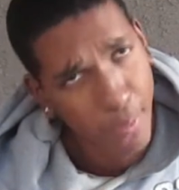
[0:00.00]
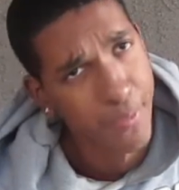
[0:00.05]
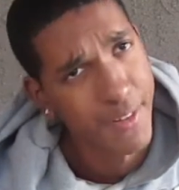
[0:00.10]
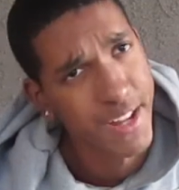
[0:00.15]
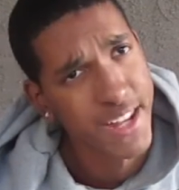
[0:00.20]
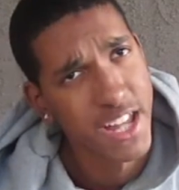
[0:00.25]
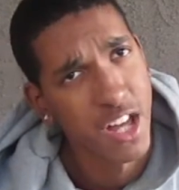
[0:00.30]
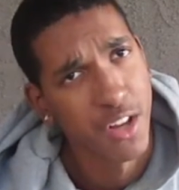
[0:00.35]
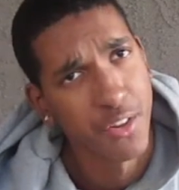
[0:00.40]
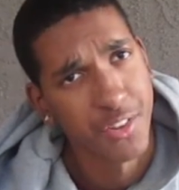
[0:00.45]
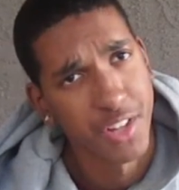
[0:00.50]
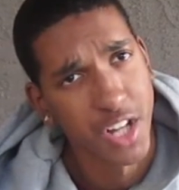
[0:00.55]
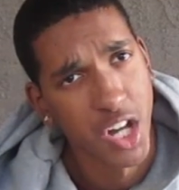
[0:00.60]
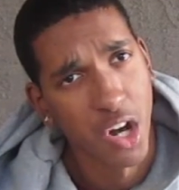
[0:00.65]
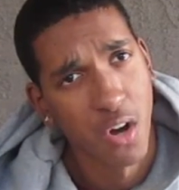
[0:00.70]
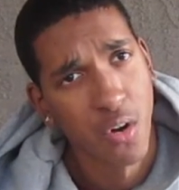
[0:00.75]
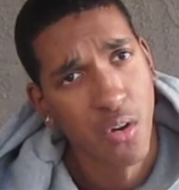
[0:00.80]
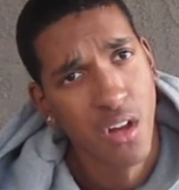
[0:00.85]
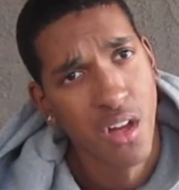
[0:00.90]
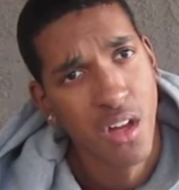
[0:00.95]
videos
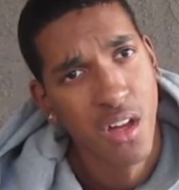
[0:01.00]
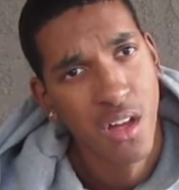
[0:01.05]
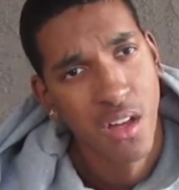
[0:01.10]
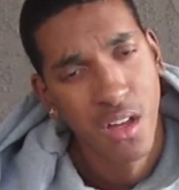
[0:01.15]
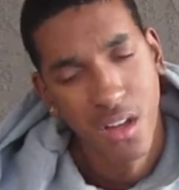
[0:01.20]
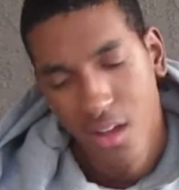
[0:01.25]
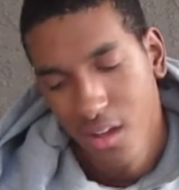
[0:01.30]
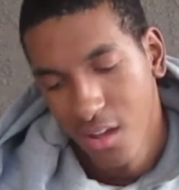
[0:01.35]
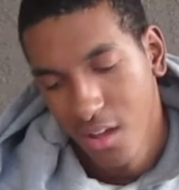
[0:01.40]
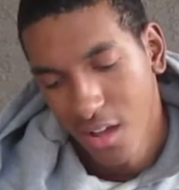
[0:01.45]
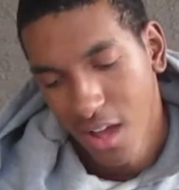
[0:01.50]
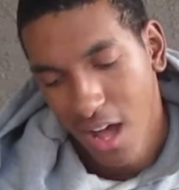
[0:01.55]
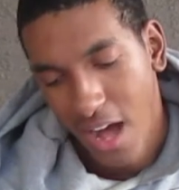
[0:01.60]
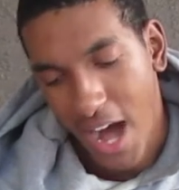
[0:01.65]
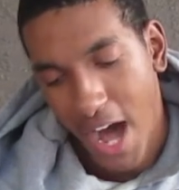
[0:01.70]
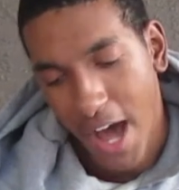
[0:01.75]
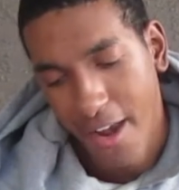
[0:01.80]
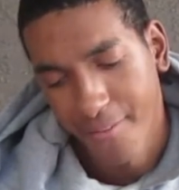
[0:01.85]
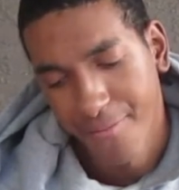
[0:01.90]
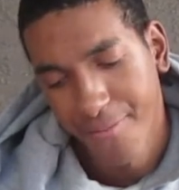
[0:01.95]
ago.
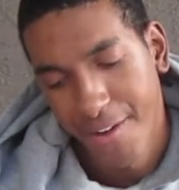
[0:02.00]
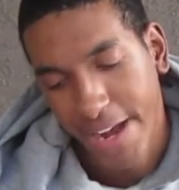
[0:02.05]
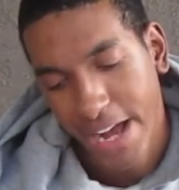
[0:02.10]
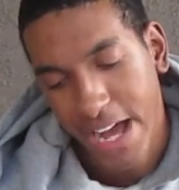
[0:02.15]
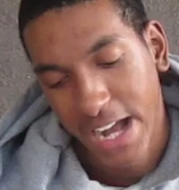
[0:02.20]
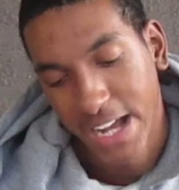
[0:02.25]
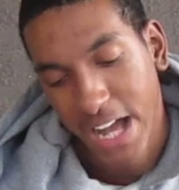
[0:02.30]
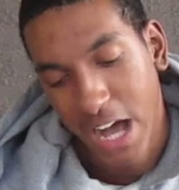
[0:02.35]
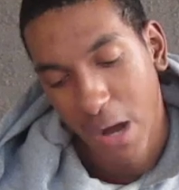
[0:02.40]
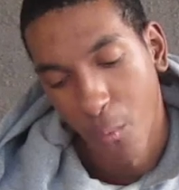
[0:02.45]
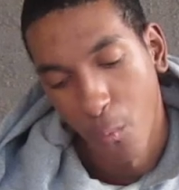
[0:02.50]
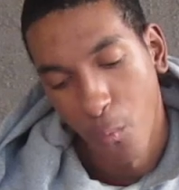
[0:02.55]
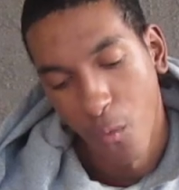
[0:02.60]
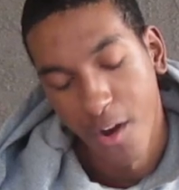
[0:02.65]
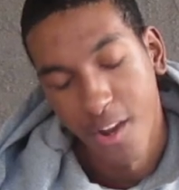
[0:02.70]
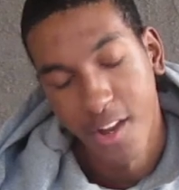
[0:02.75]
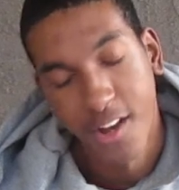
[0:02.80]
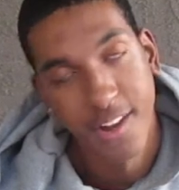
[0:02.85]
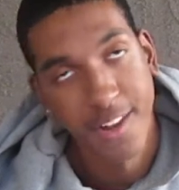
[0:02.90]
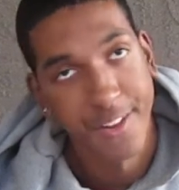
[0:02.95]
How the fuck I got
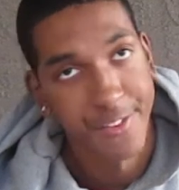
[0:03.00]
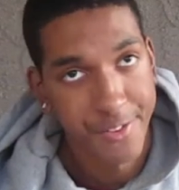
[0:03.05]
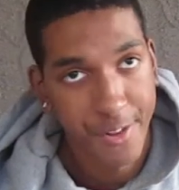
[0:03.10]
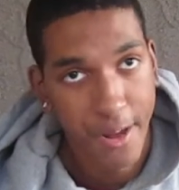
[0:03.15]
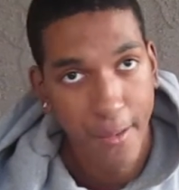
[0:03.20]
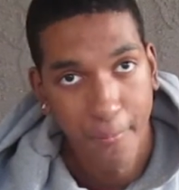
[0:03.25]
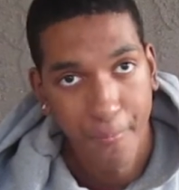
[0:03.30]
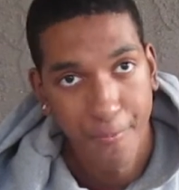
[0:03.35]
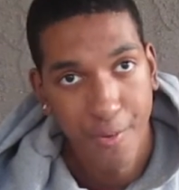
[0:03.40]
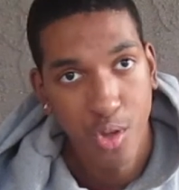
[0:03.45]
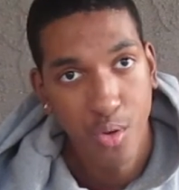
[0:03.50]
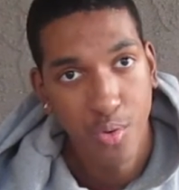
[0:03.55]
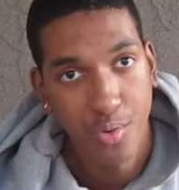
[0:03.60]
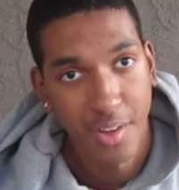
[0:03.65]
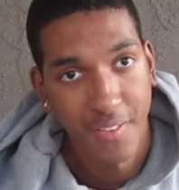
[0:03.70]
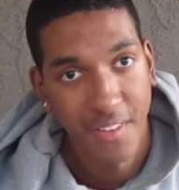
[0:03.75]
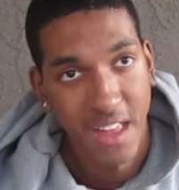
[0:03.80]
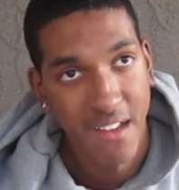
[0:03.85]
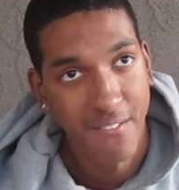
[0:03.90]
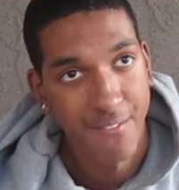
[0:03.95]
100 something views
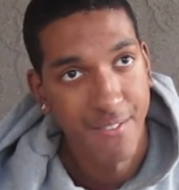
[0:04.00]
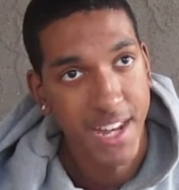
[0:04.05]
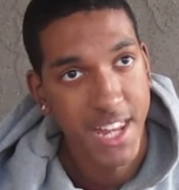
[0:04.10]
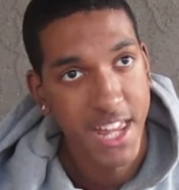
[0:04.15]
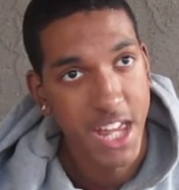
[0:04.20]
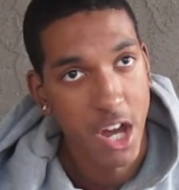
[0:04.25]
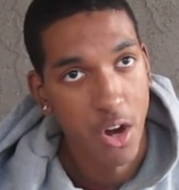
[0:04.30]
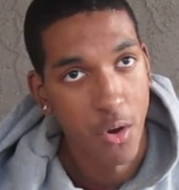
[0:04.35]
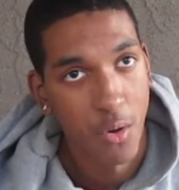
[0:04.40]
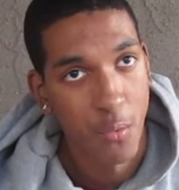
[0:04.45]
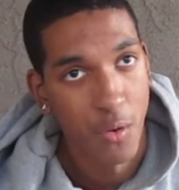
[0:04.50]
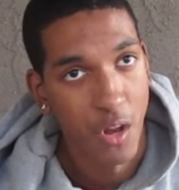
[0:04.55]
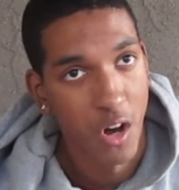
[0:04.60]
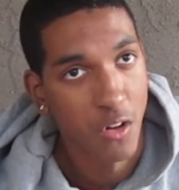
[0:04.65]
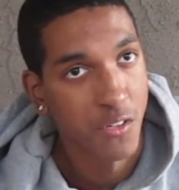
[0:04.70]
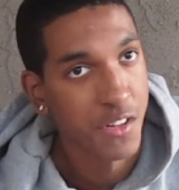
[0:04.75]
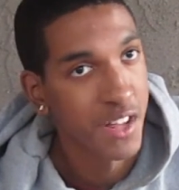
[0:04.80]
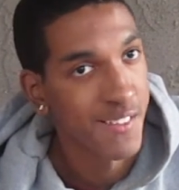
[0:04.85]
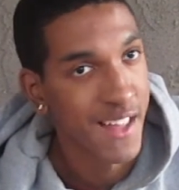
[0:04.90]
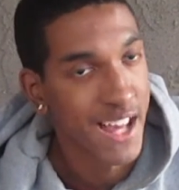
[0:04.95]
on that video and
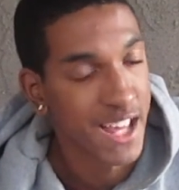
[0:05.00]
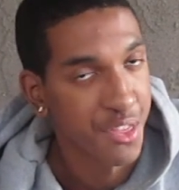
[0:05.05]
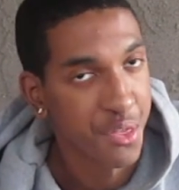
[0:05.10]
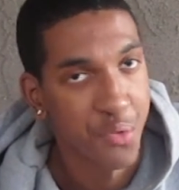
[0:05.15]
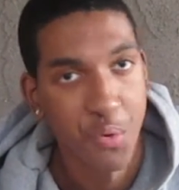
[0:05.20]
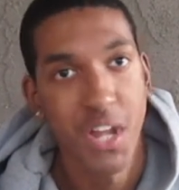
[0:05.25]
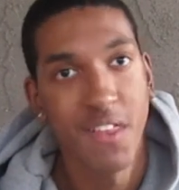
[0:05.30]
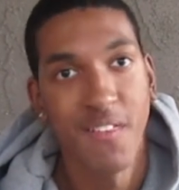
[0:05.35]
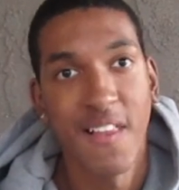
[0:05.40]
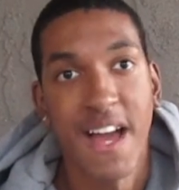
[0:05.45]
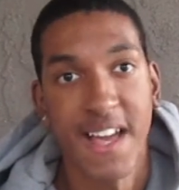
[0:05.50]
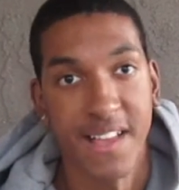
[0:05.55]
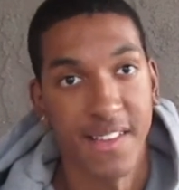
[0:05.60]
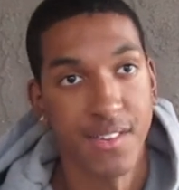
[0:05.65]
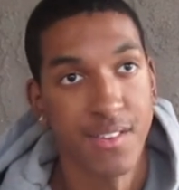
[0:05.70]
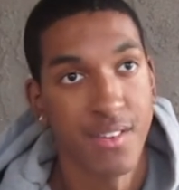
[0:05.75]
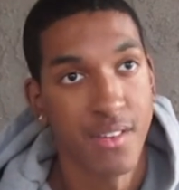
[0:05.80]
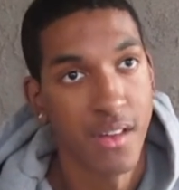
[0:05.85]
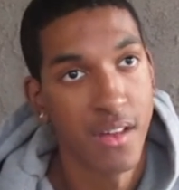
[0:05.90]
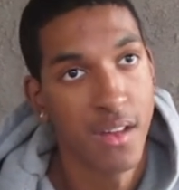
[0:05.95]
only like 3
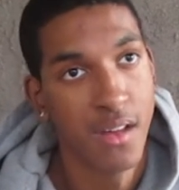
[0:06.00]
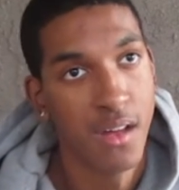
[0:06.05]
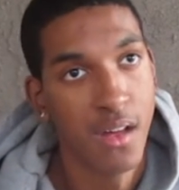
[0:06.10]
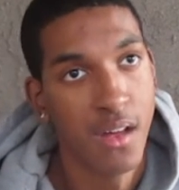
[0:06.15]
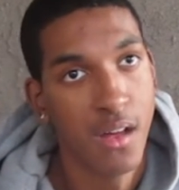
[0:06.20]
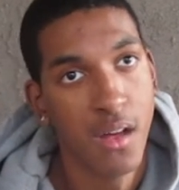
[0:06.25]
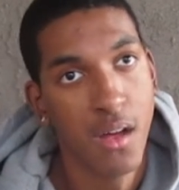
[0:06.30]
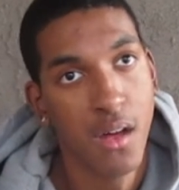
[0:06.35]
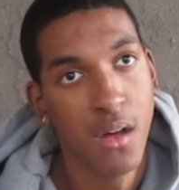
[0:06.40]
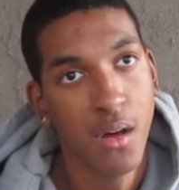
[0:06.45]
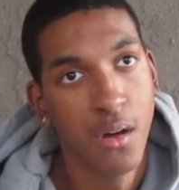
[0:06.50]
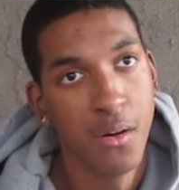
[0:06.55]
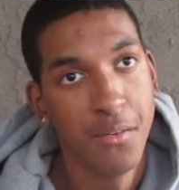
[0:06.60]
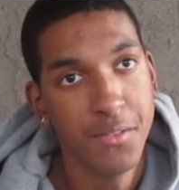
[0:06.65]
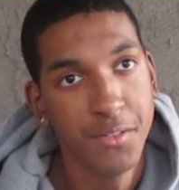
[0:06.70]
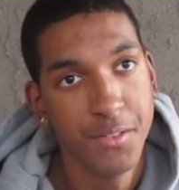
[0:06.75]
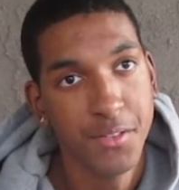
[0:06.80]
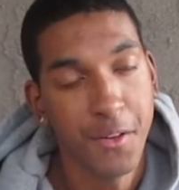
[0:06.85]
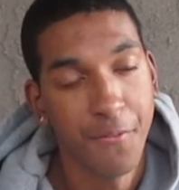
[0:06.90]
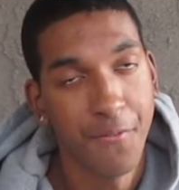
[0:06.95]
likes?
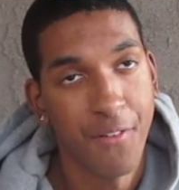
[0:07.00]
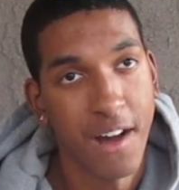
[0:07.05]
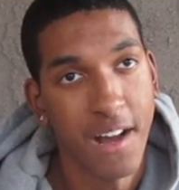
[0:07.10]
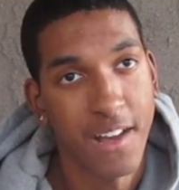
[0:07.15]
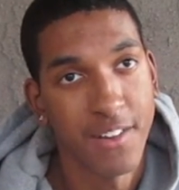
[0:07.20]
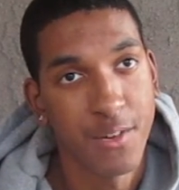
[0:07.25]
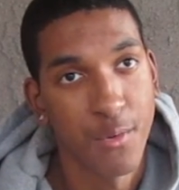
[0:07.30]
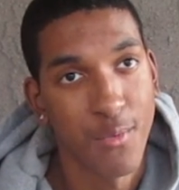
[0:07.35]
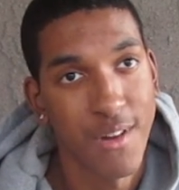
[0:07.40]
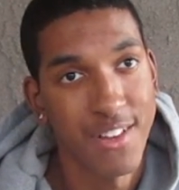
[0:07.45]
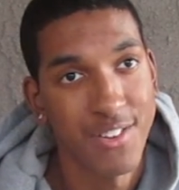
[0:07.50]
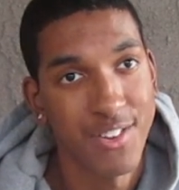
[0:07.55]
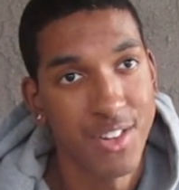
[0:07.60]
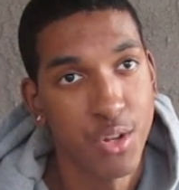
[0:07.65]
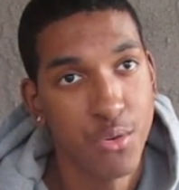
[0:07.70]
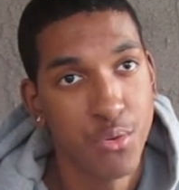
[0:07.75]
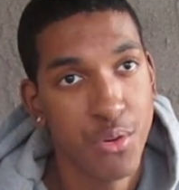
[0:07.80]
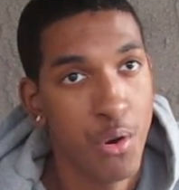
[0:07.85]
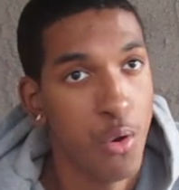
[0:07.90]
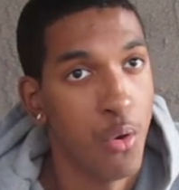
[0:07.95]
The fuck is the rest of
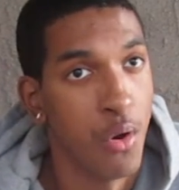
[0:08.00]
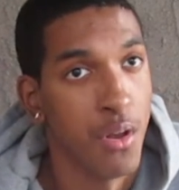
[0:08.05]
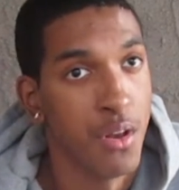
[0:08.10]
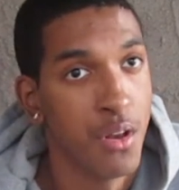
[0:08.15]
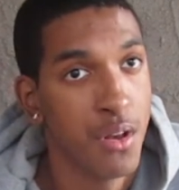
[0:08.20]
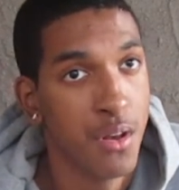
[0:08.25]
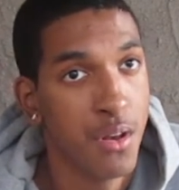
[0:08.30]
you doing?